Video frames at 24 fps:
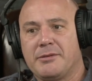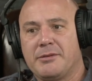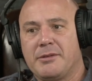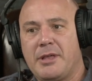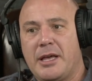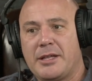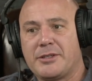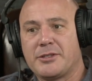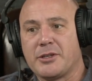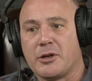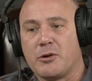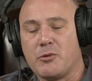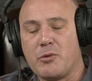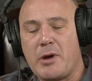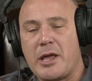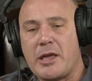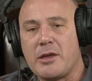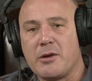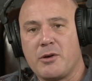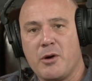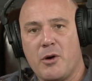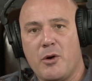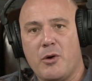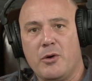That's a
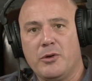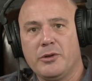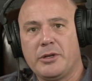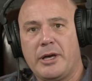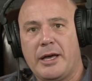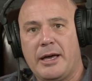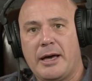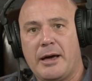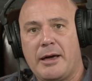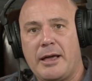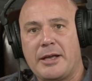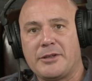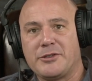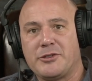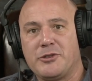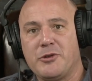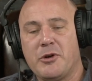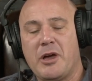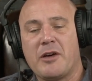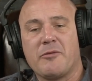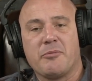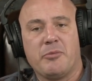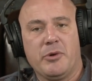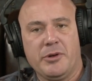great goal. As
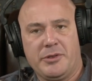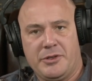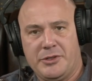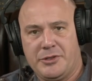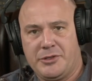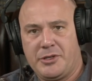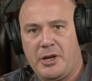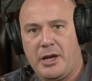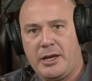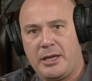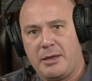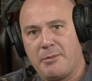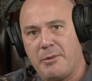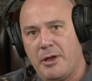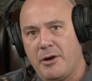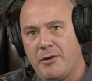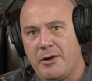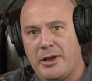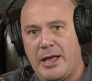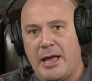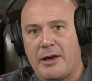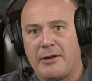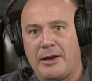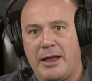you have put this
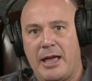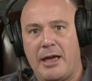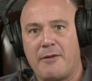documentary out,